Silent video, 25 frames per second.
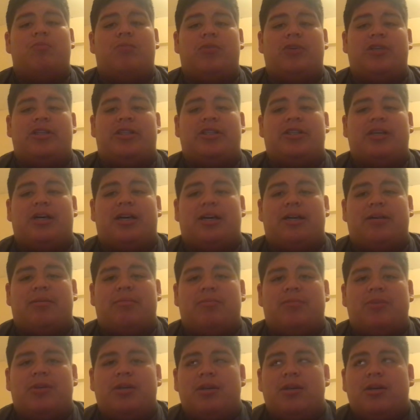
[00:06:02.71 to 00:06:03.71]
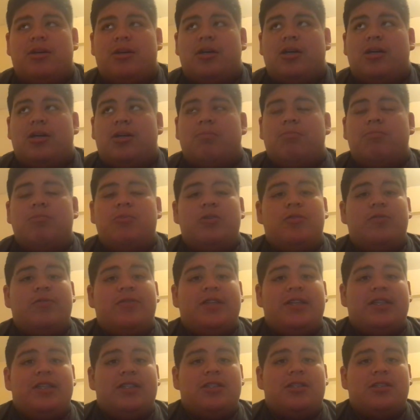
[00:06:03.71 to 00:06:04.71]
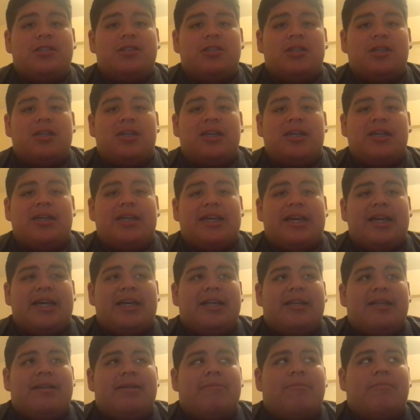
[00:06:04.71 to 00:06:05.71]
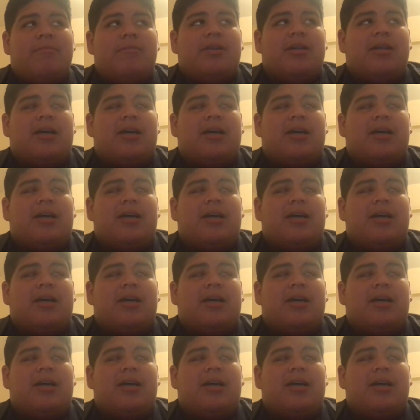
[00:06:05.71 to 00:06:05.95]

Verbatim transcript: with um, movies again.